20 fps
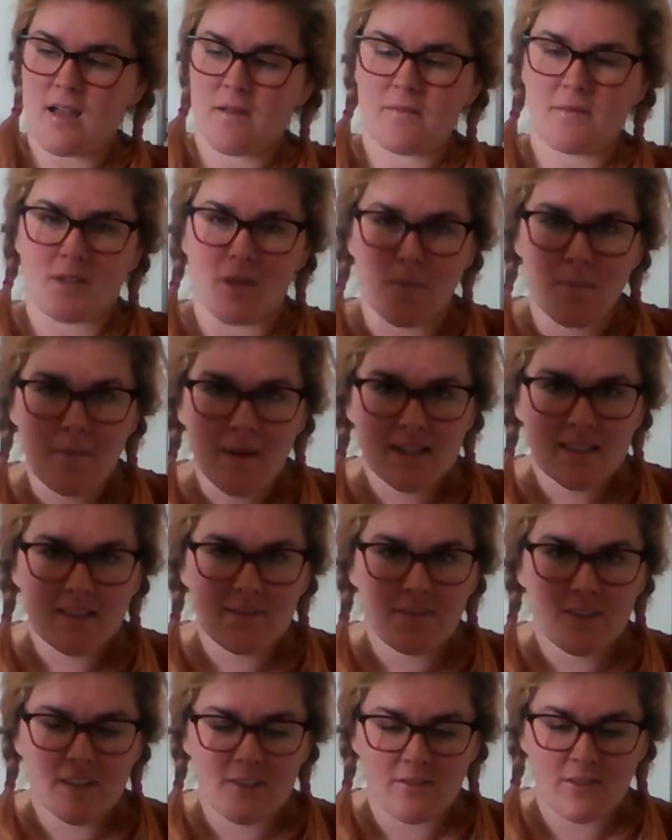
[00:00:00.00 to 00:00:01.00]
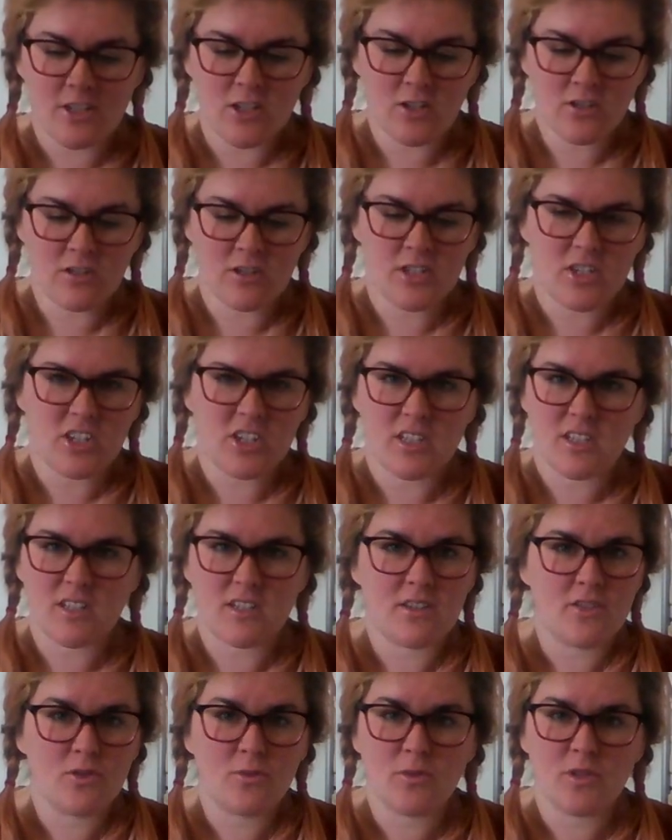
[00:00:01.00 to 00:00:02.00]
So massive thing of salt,
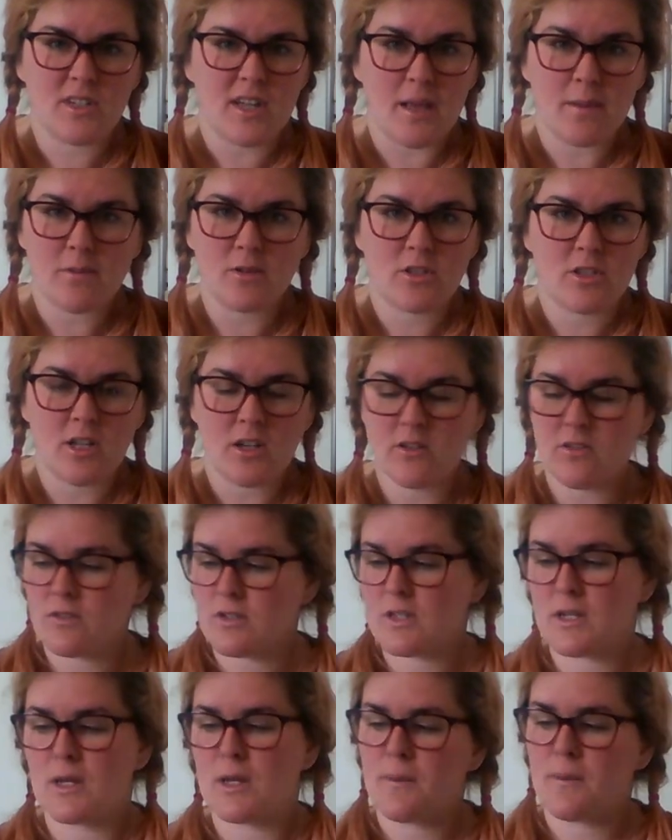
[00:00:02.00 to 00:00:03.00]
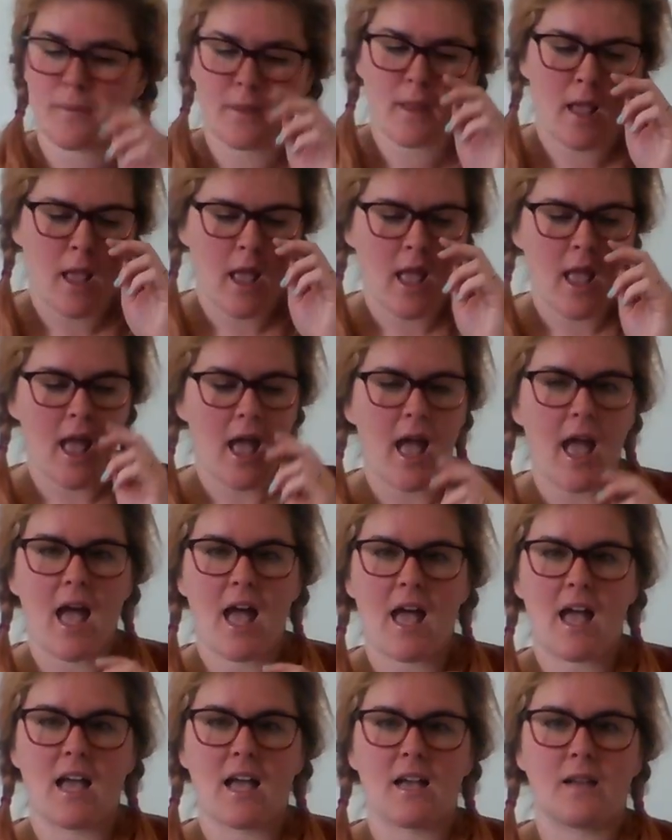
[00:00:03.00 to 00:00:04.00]
just normal table salt,
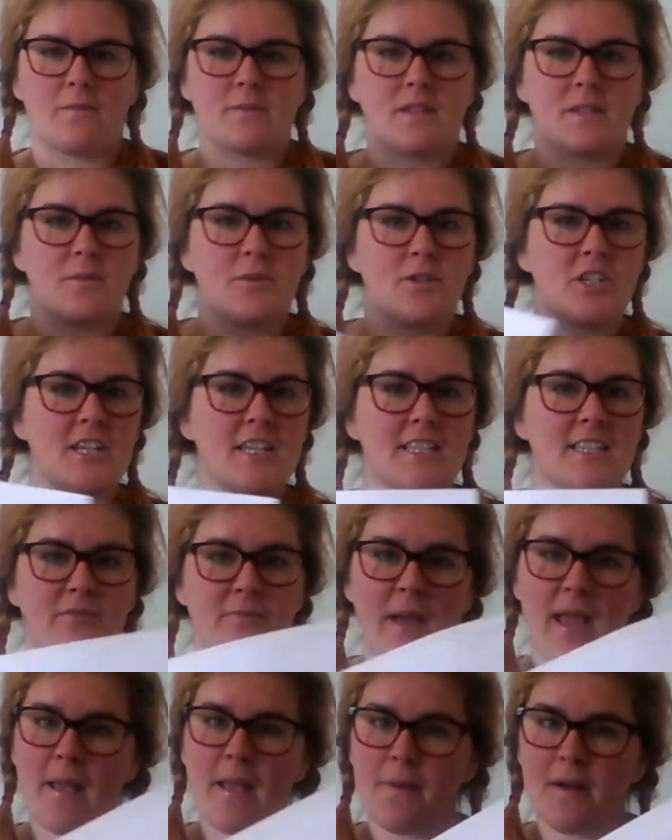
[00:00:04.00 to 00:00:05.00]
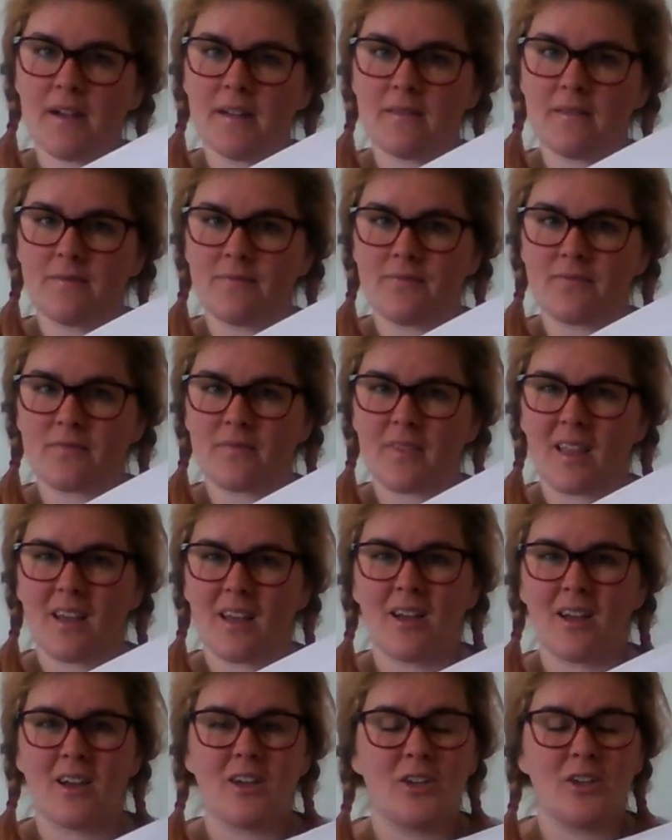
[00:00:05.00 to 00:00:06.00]
some sheets of paper.
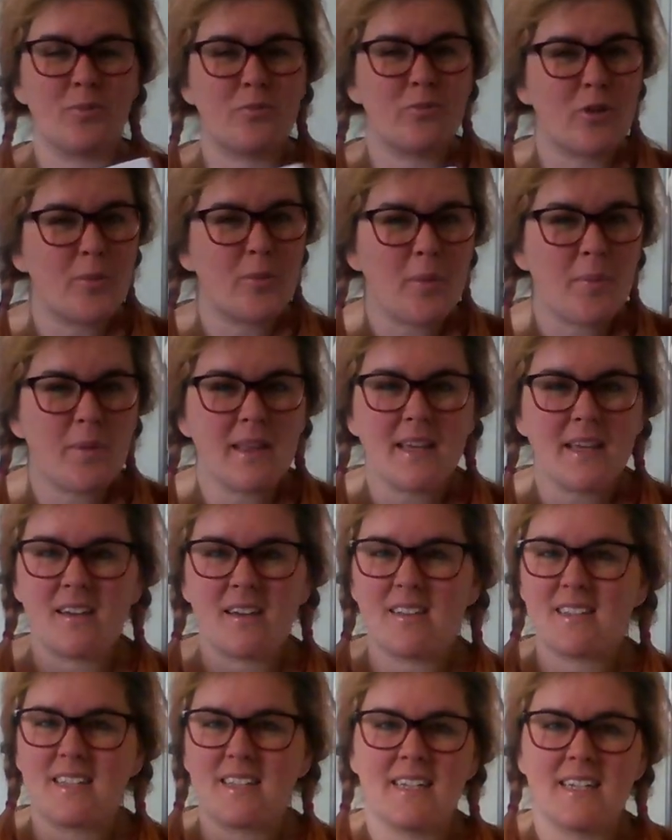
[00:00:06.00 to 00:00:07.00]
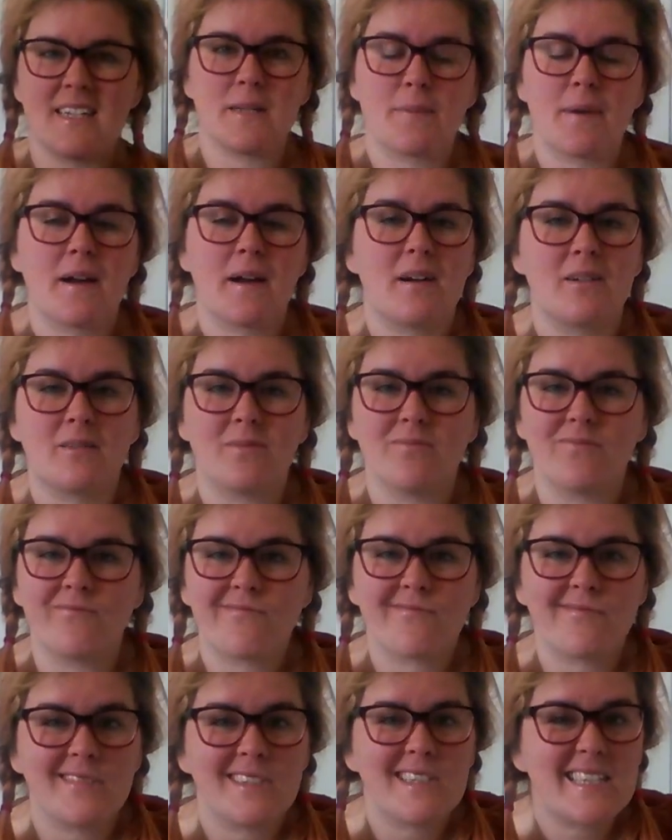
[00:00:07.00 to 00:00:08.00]
You're probably going to about
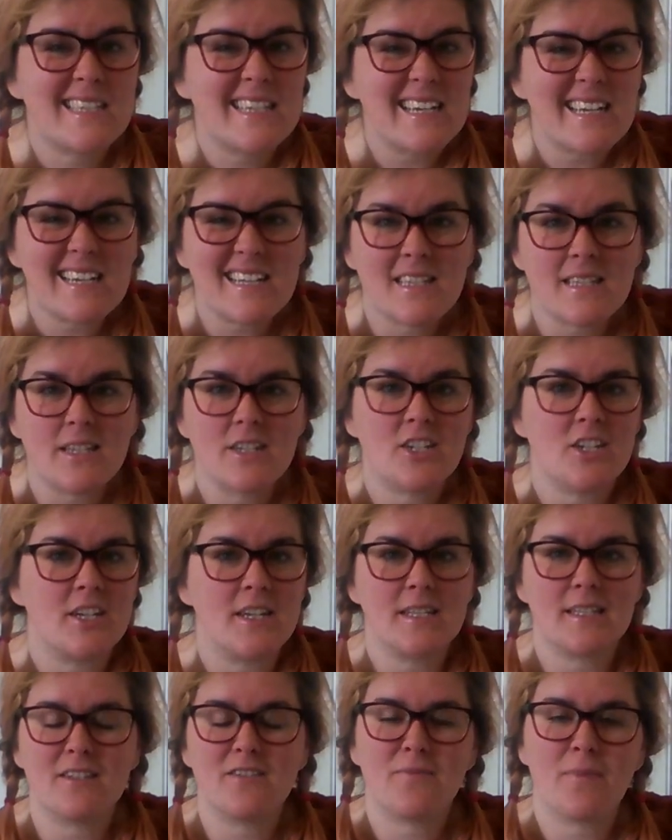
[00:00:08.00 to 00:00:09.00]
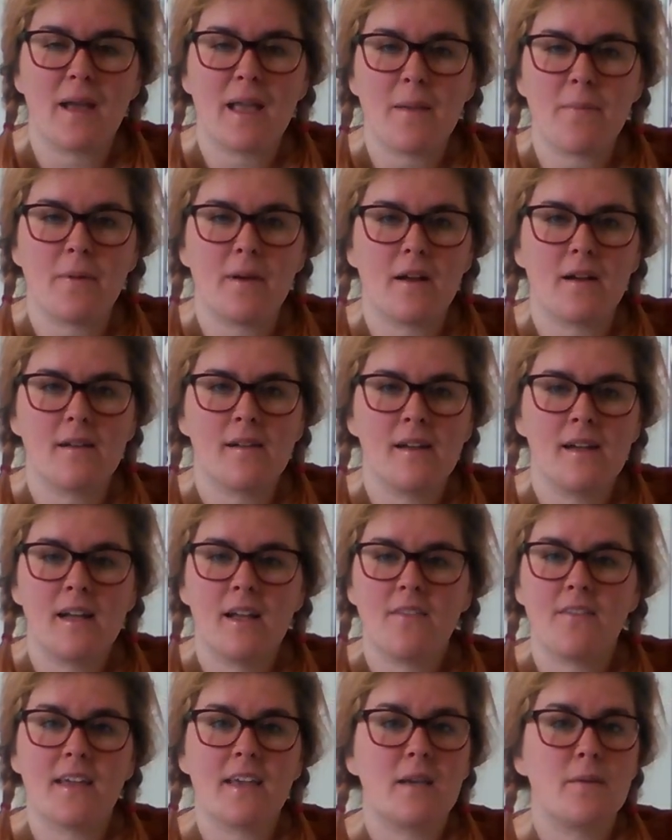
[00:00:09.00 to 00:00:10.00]
6 sheets of paper.
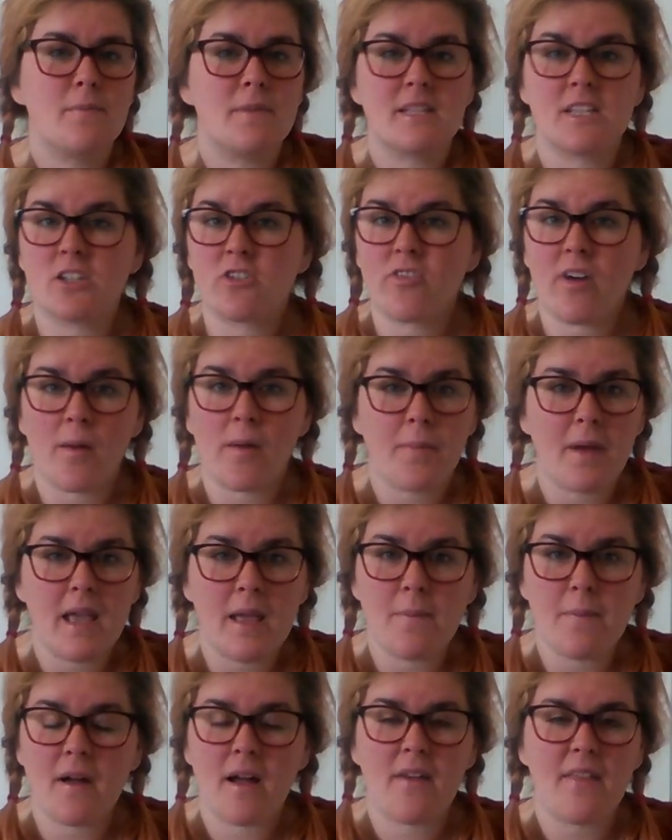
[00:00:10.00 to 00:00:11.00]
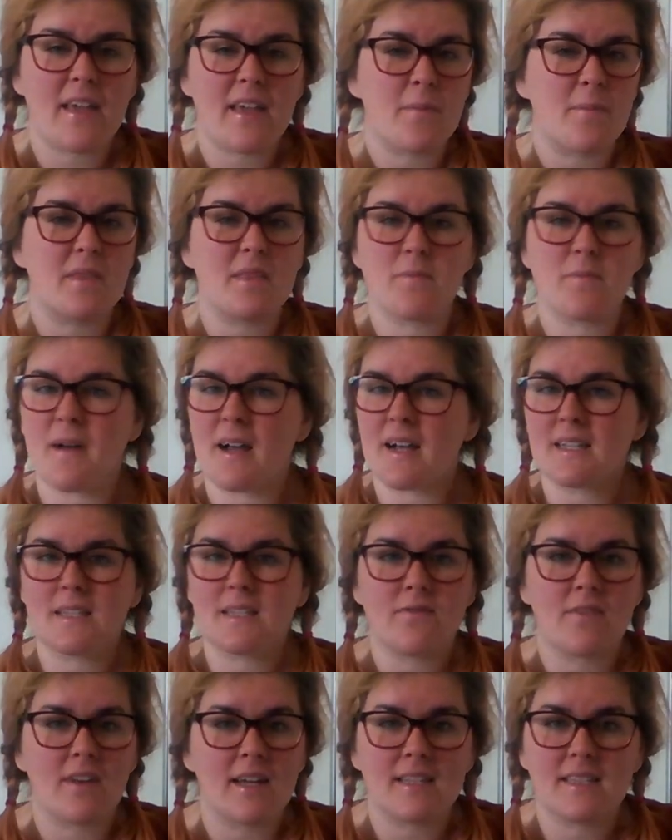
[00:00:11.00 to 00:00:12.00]
They can be scrap paper, they can be the backs
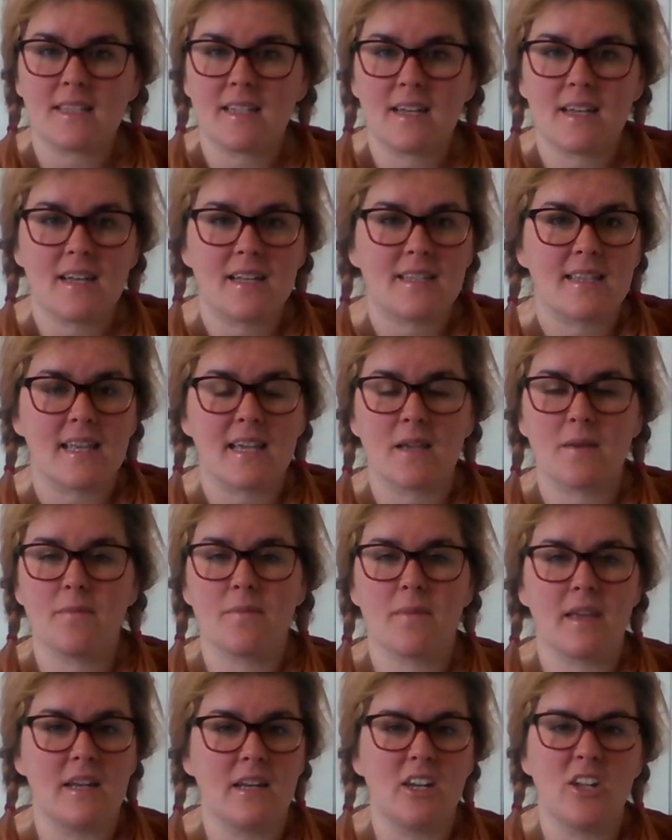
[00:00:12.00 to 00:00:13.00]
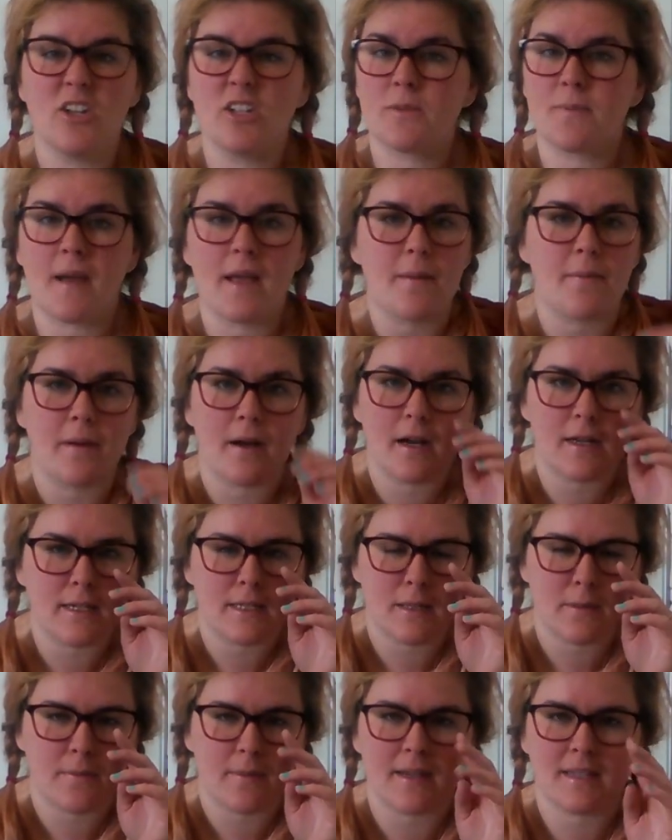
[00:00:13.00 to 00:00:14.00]
of letters, they can be newspaper, it
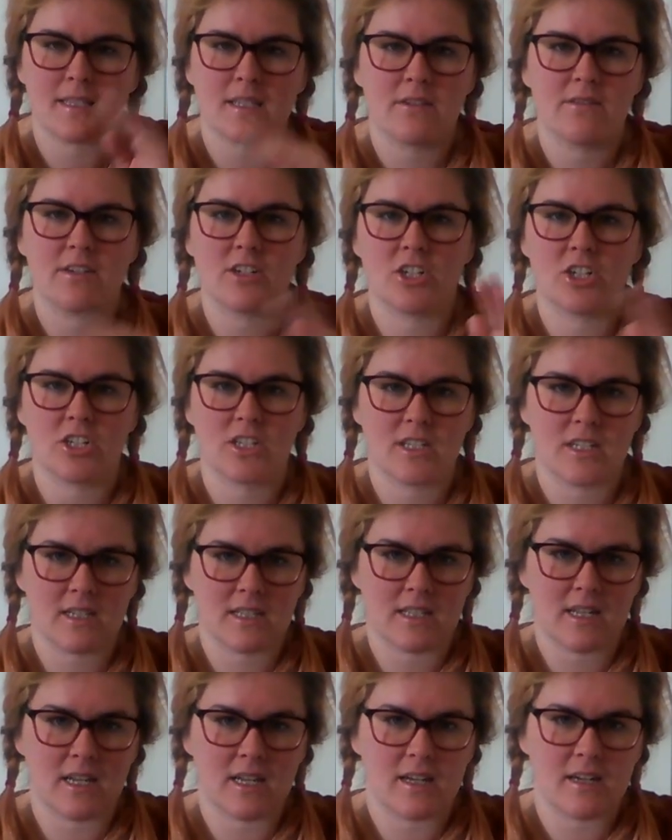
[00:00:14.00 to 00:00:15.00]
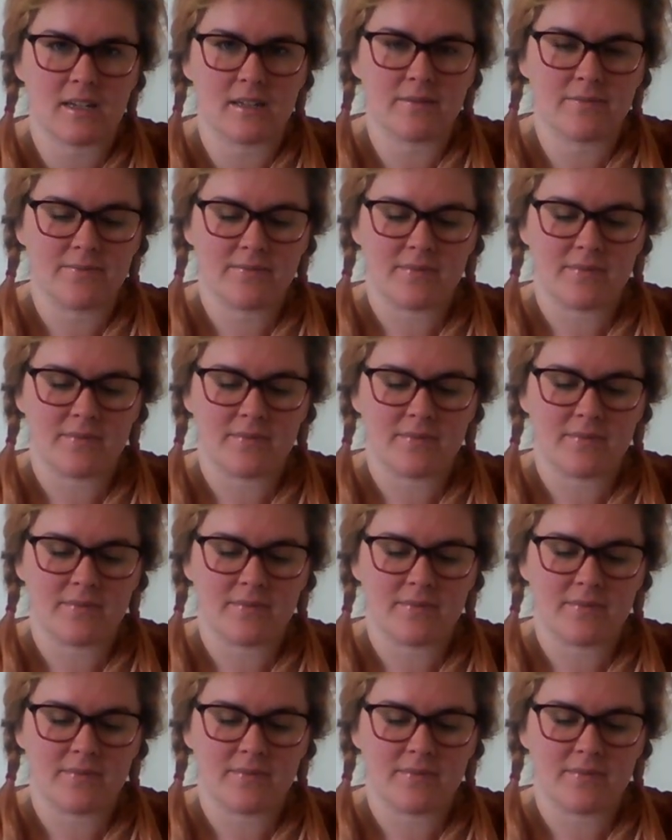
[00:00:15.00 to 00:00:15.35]
doesn't matter, it's just as a